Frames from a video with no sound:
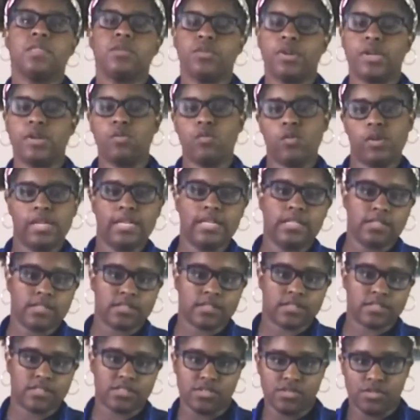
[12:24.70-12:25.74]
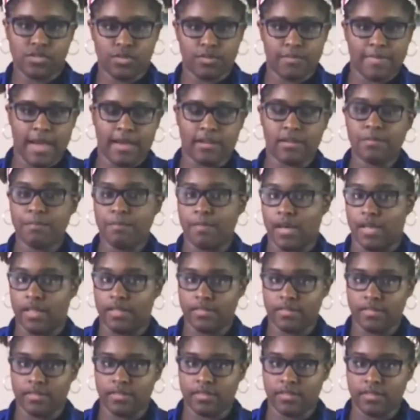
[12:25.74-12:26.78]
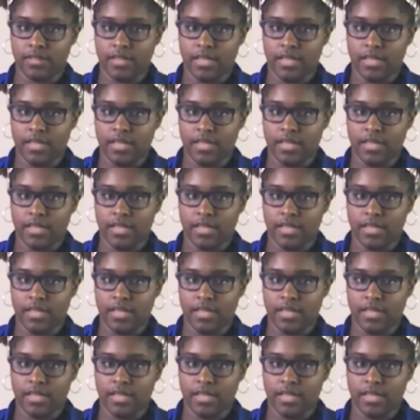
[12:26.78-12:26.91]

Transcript: 3 weeks to about a month